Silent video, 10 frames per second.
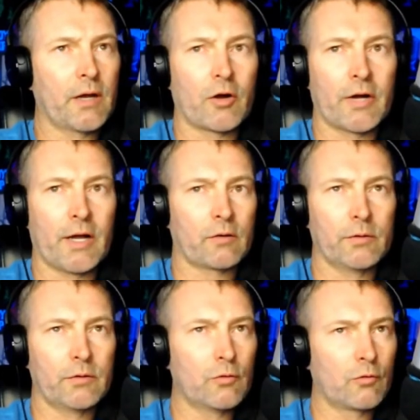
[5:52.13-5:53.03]
men are not
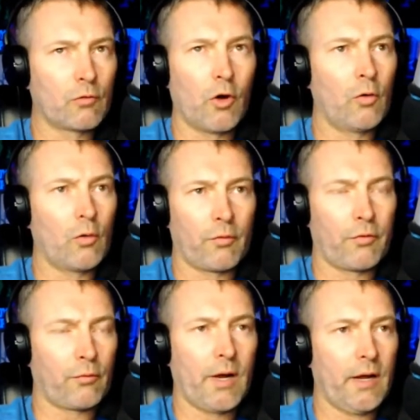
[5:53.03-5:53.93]
going to grow or
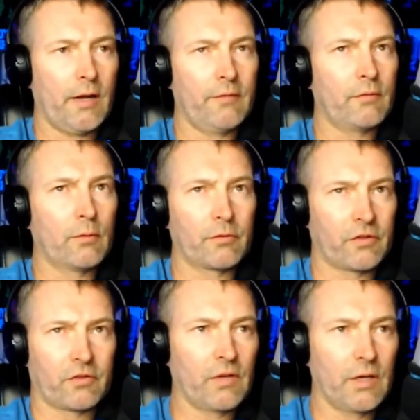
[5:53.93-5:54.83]
thrive or
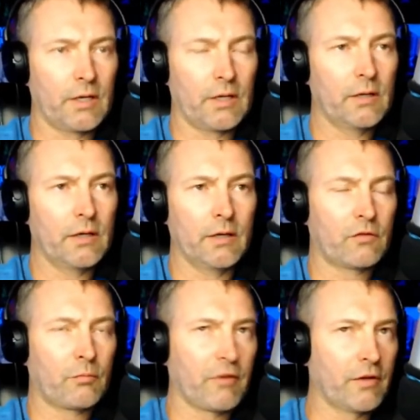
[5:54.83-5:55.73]
succeed in.
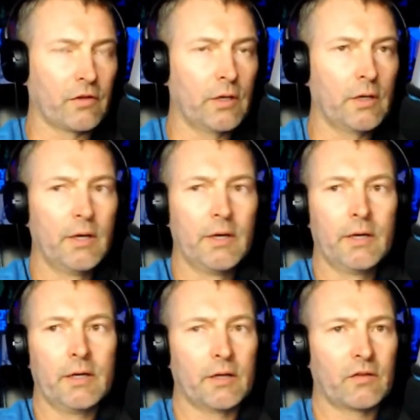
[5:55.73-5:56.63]
It's prison.
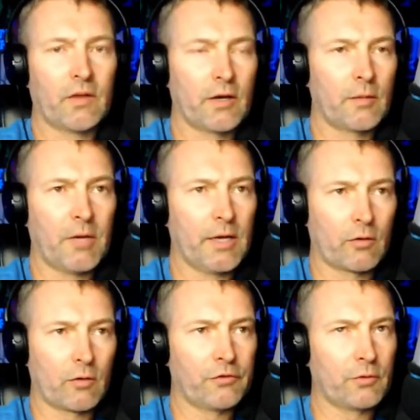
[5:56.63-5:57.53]
It's headed up by
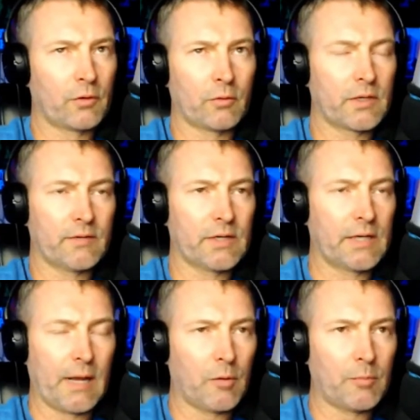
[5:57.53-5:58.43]
girls who don't give a
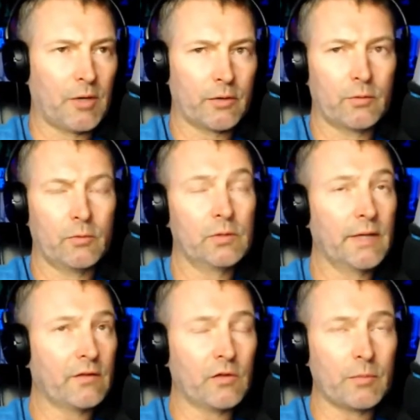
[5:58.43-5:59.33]
damn about you.
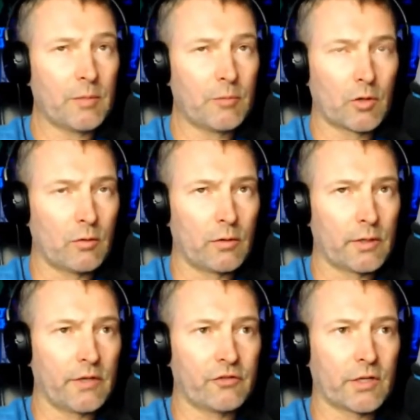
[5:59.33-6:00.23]
Lazy people go
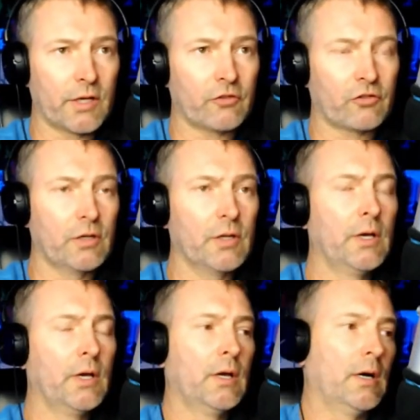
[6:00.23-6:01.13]
into education.
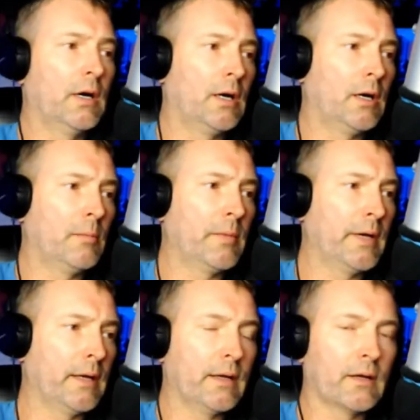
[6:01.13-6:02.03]

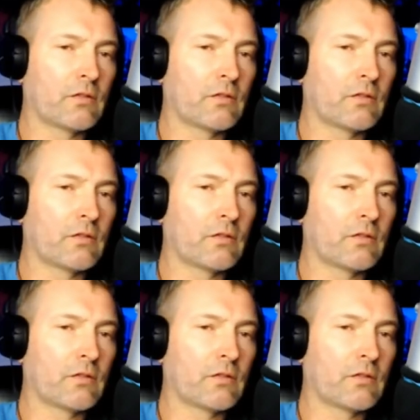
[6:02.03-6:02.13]
And